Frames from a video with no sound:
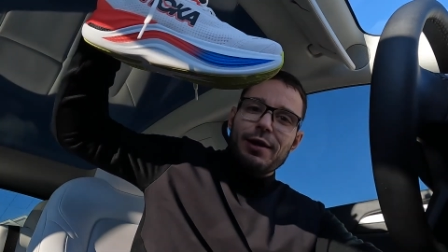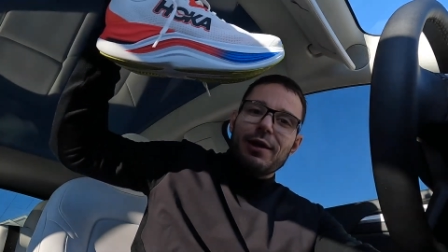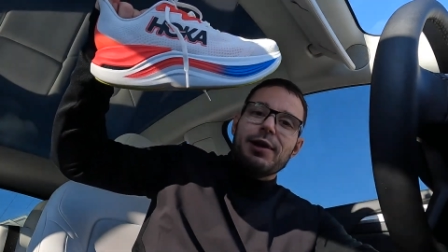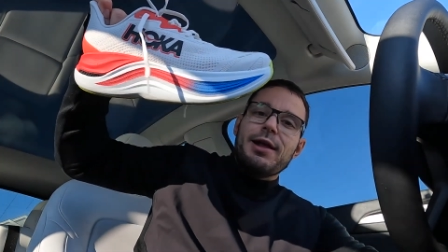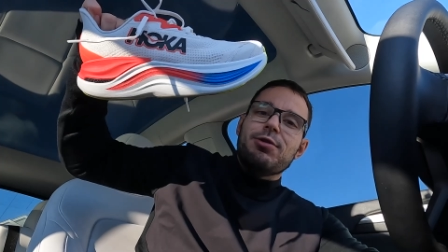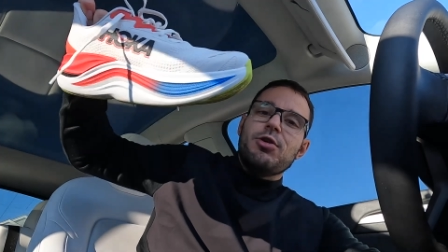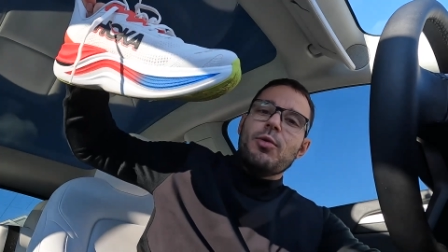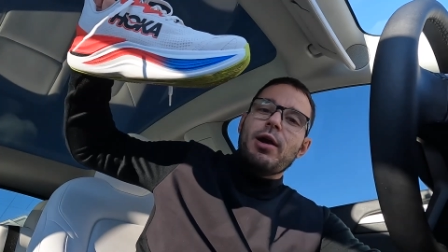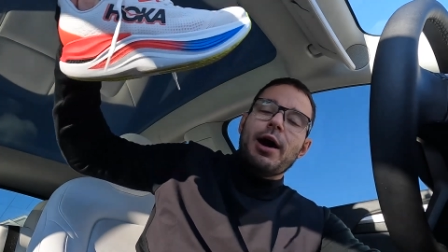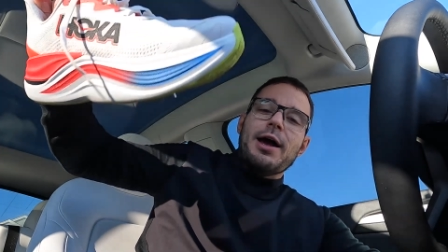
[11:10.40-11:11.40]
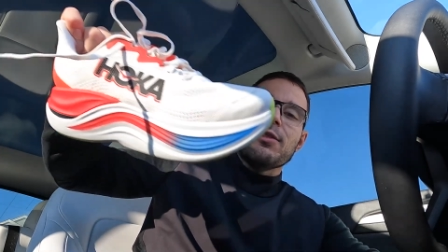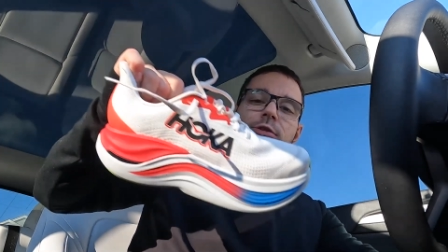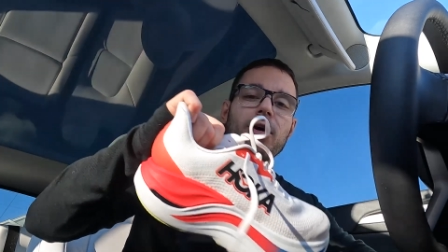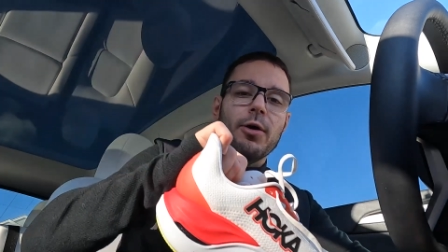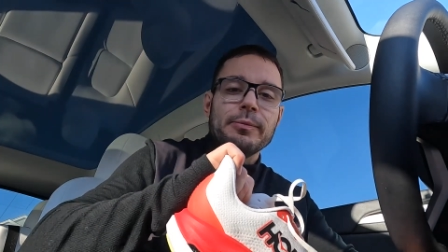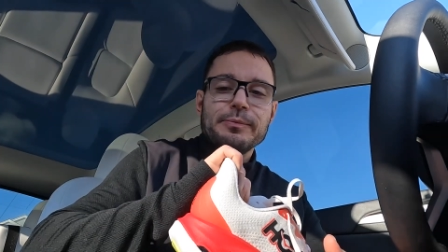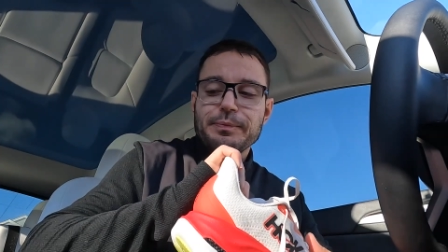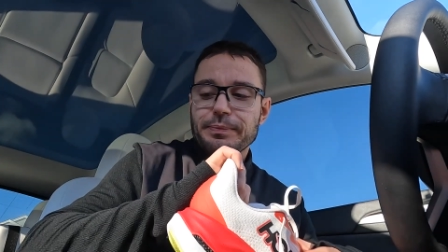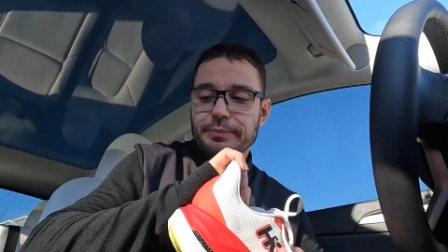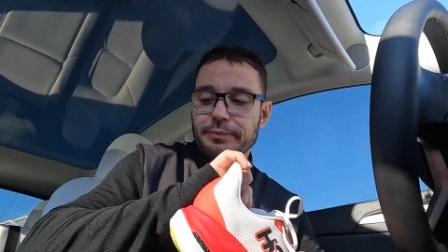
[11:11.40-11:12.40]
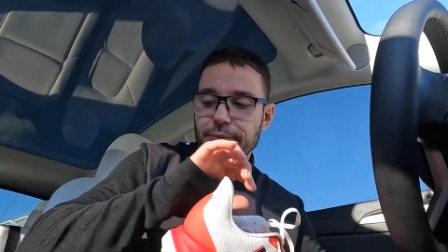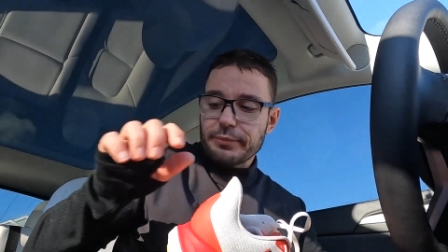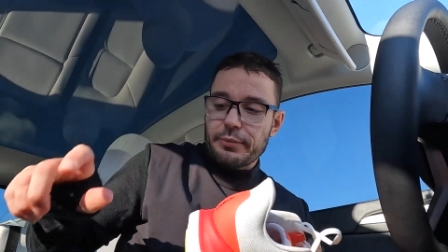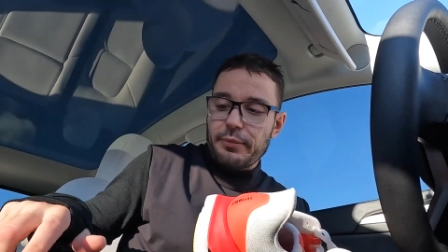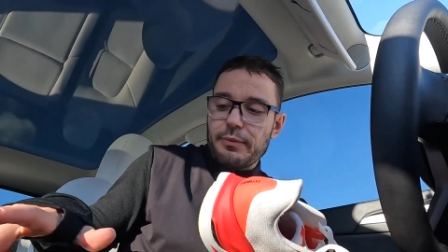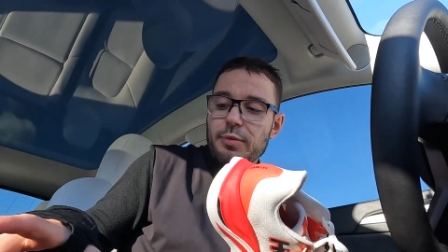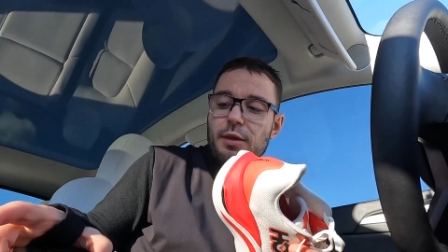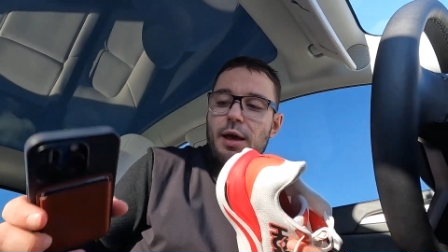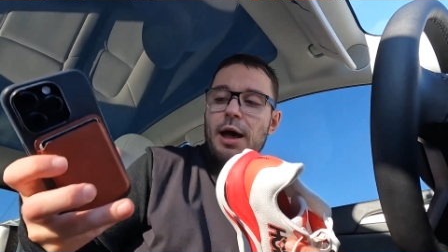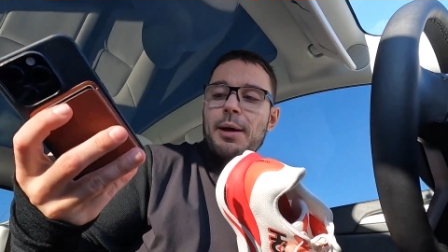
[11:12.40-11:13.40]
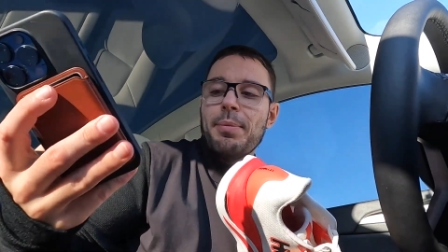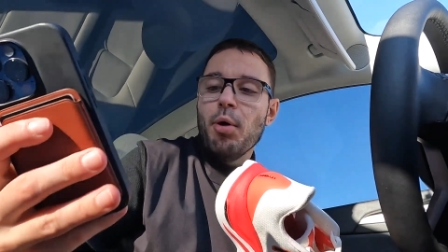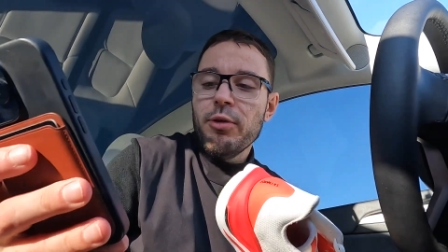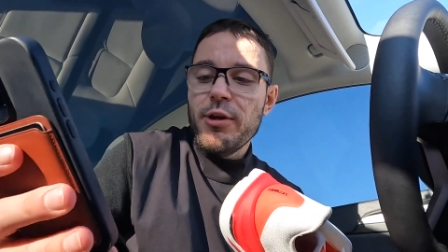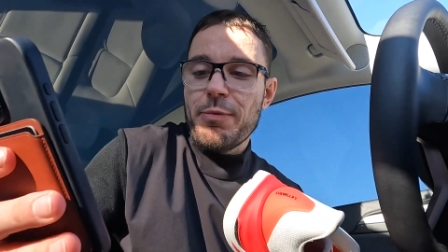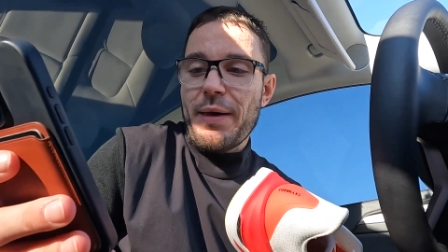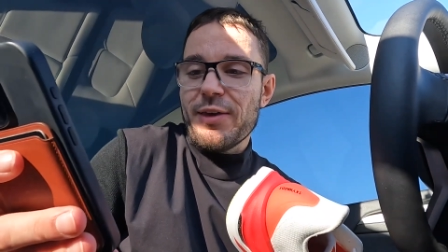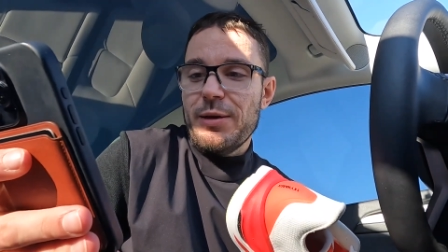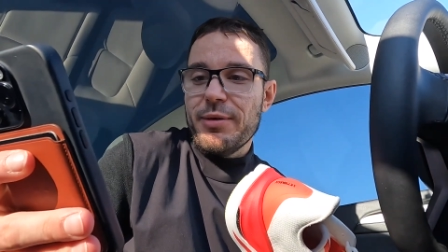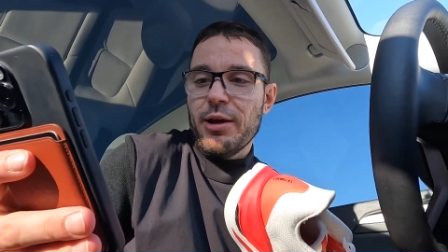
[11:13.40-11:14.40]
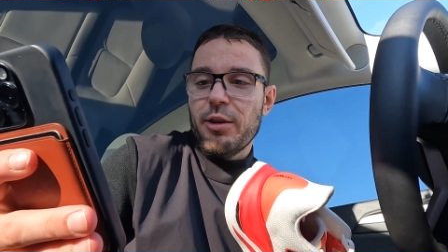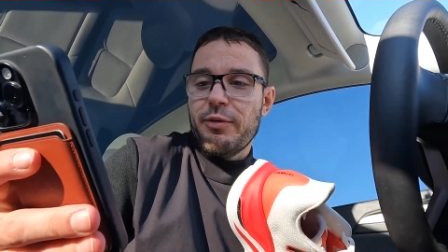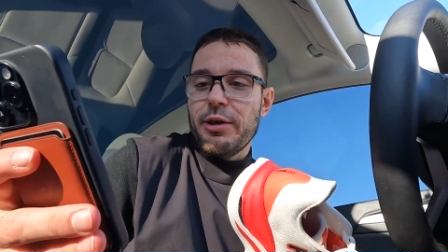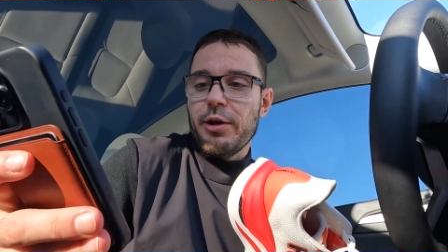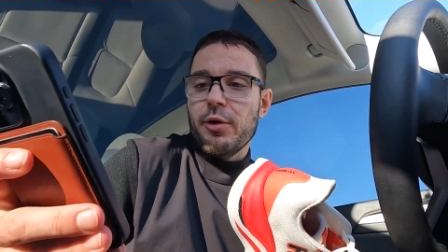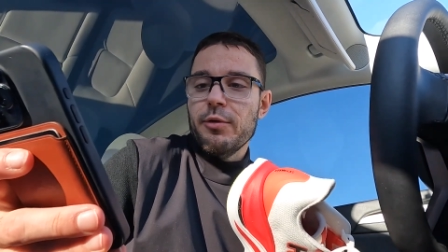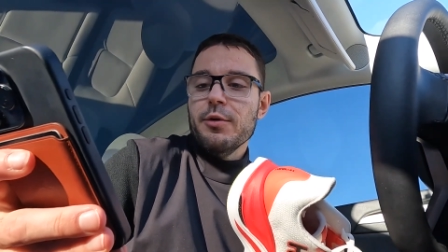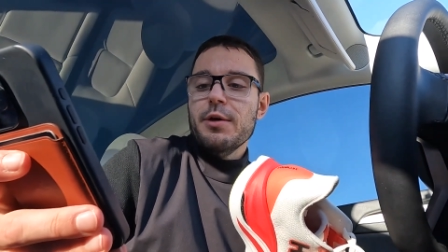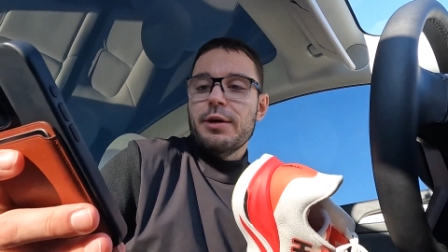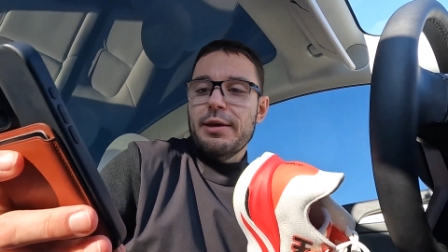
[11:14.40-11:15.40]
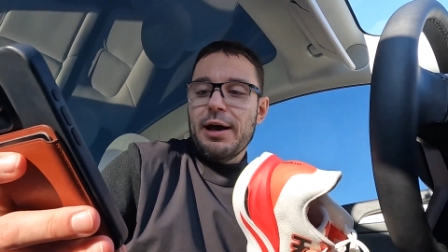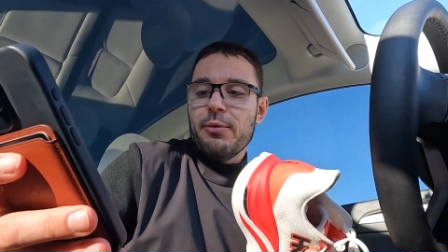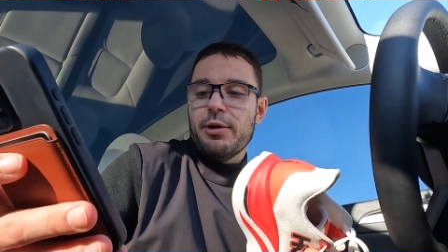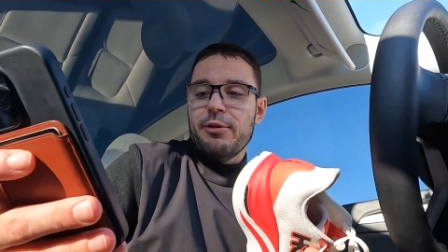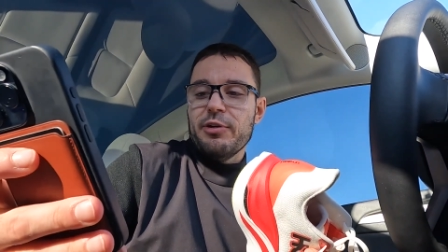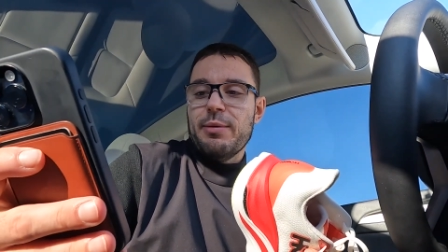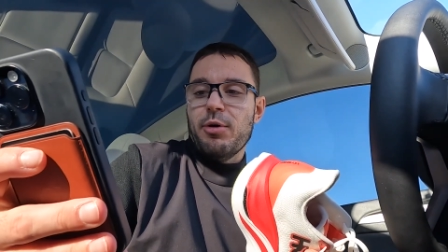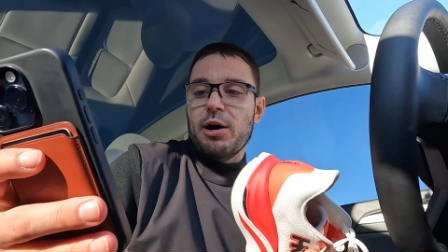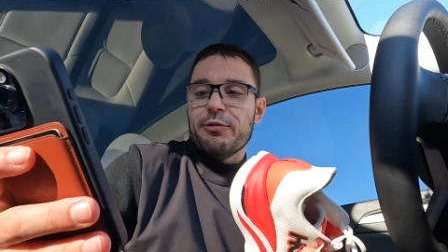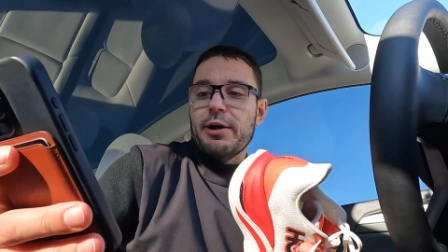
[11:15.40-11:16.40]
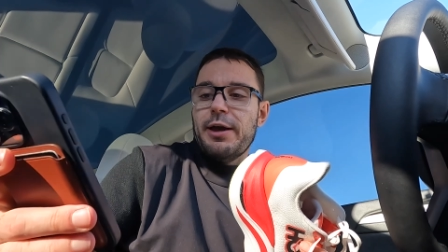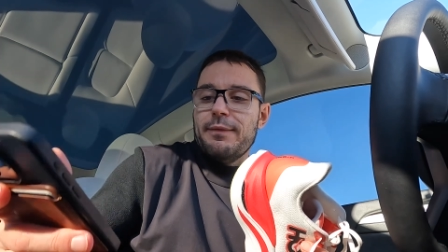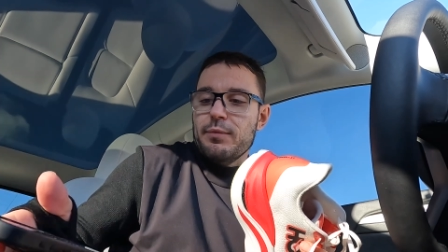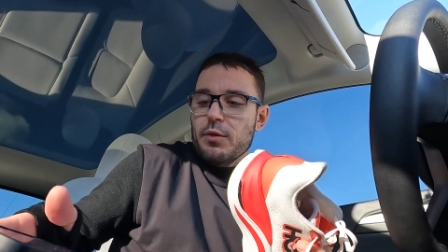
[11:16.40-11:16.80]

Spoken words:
Let's do it. All right, so I posted the specs at the beginning of the video. Now we're gonna read them off, right?